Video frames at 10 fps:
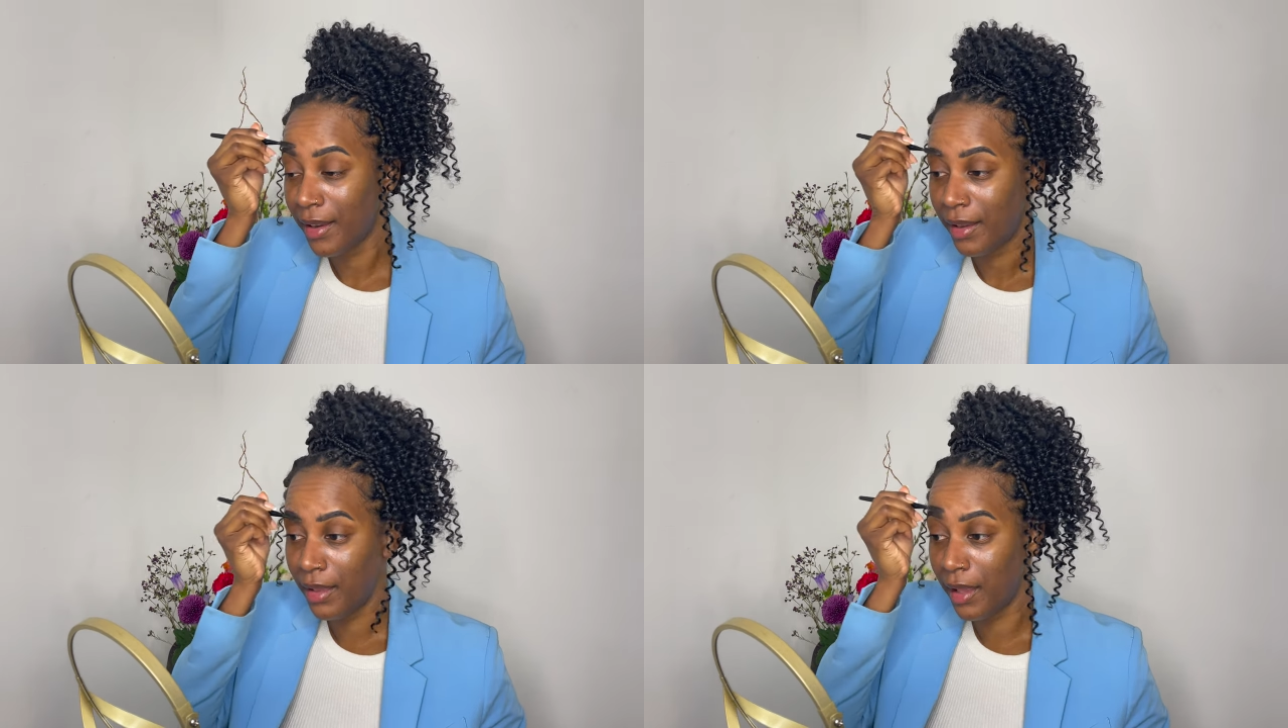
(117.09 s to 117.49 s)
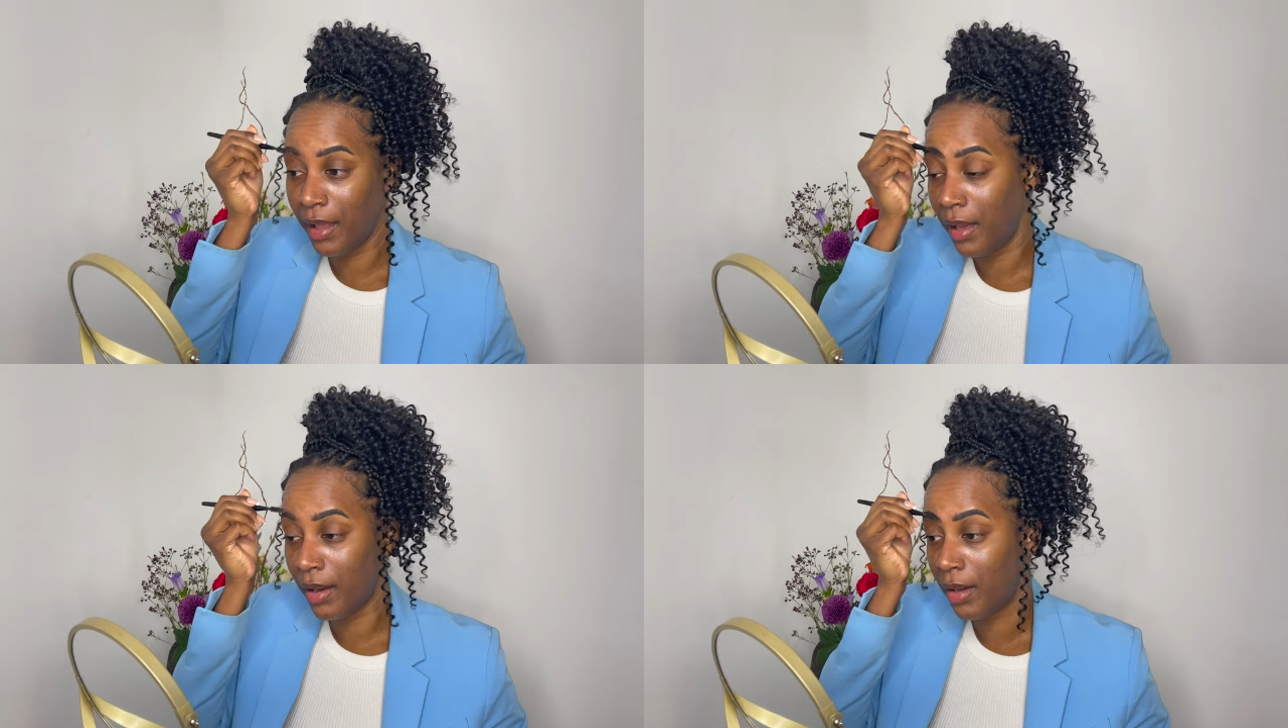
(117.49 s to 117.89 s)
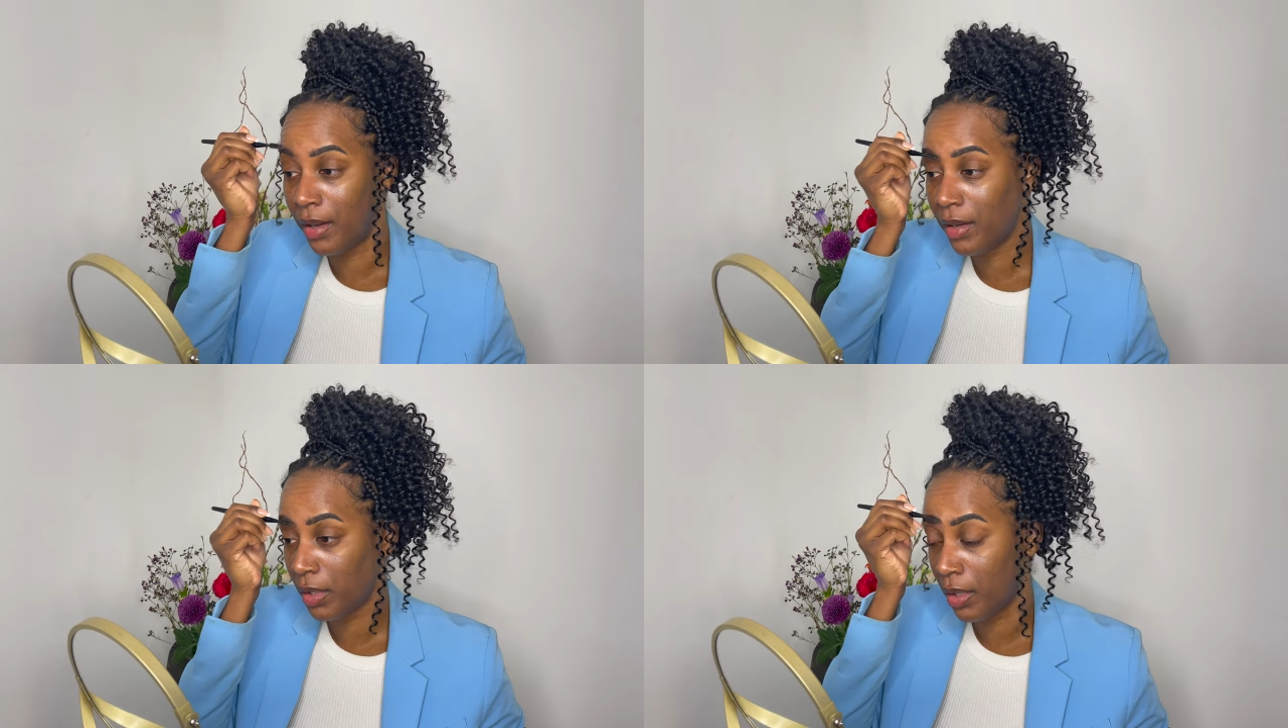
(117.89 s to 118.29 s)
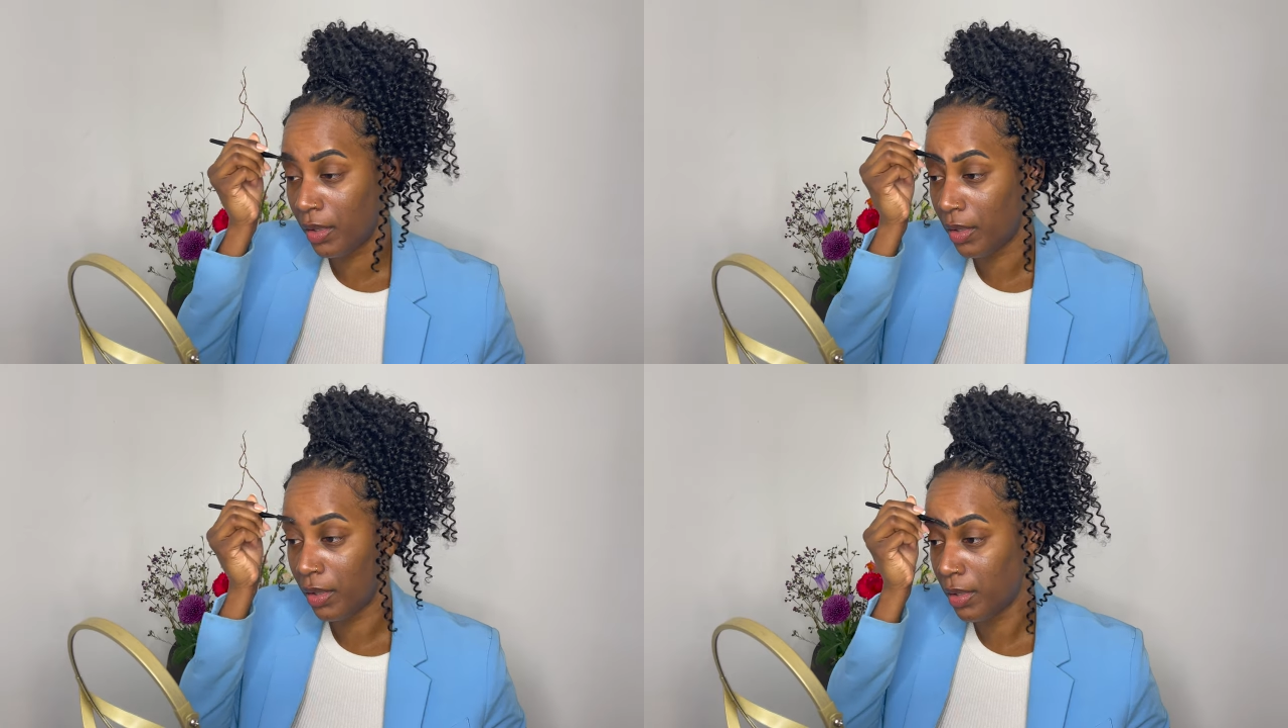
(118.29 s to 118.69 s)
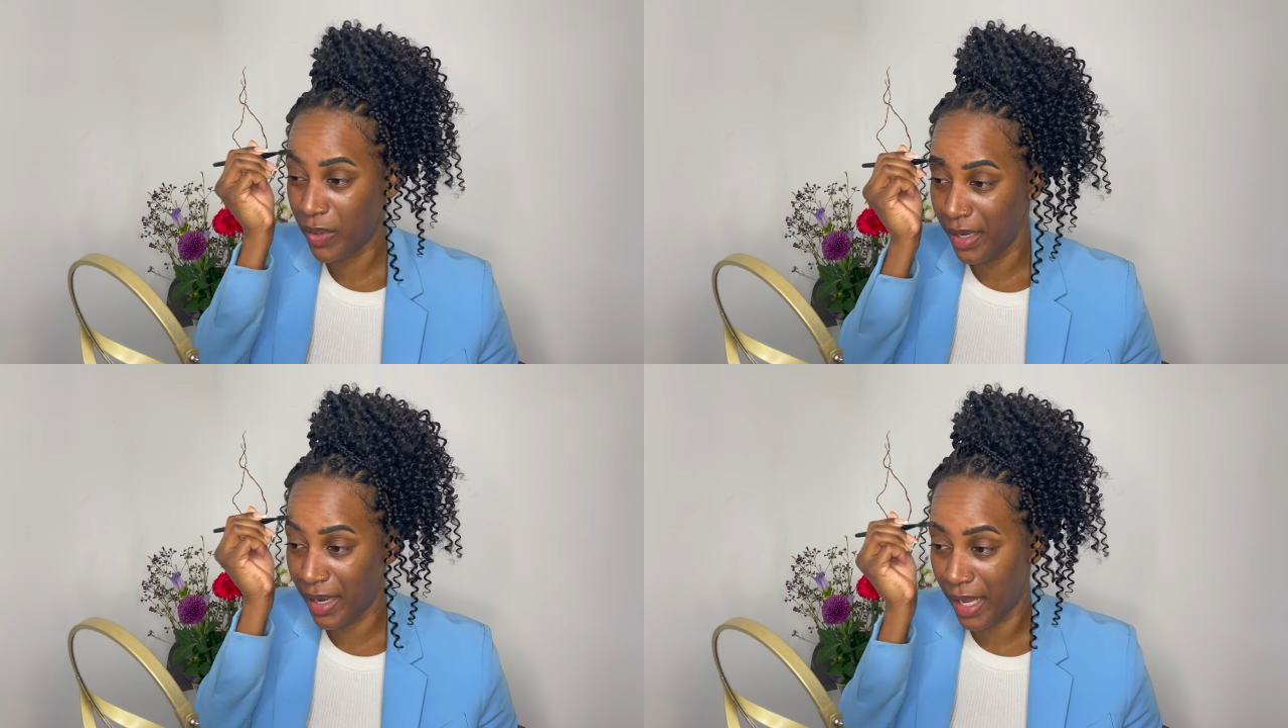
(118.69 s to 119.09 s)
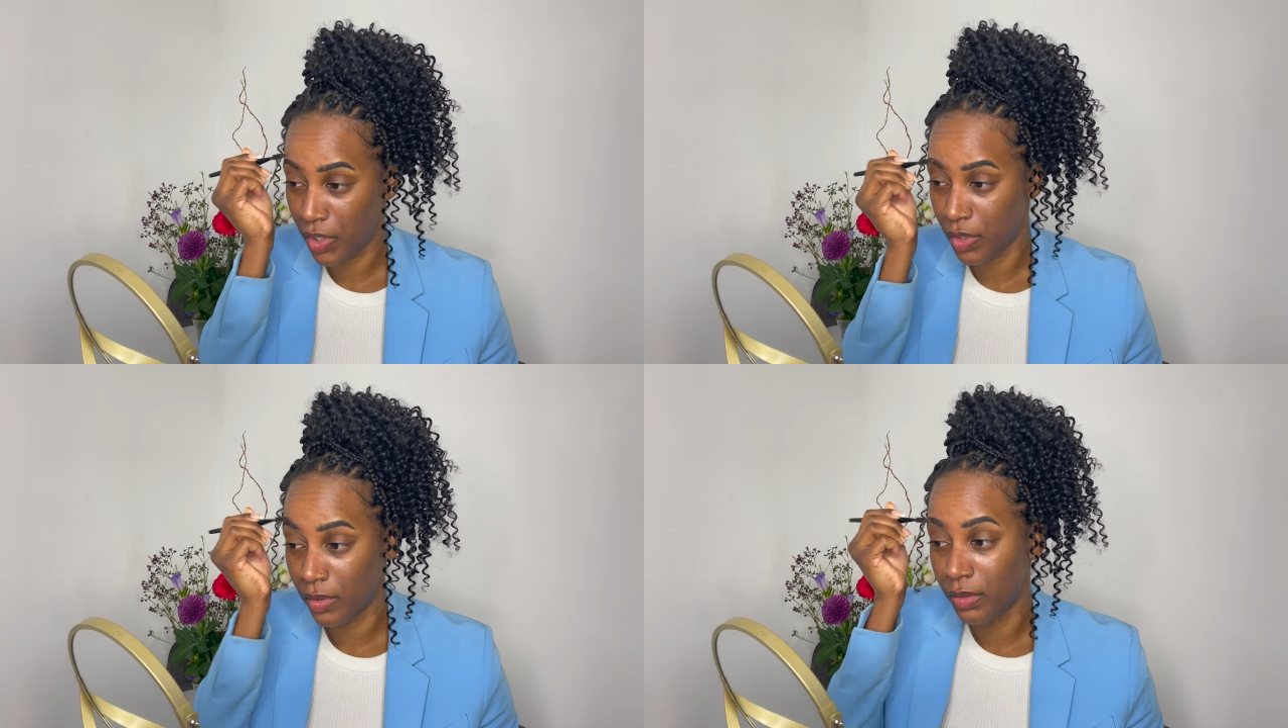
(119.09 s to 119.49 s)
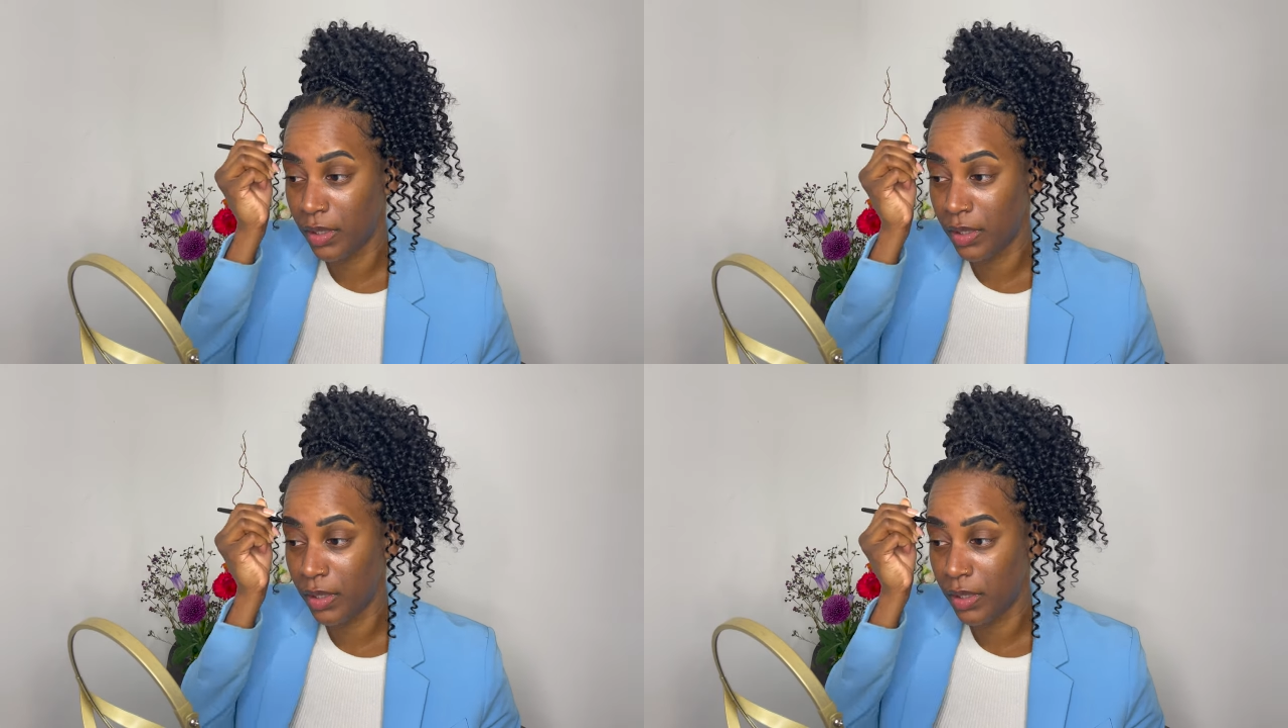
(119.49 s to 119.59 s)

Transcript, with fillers: the hair to look quite natural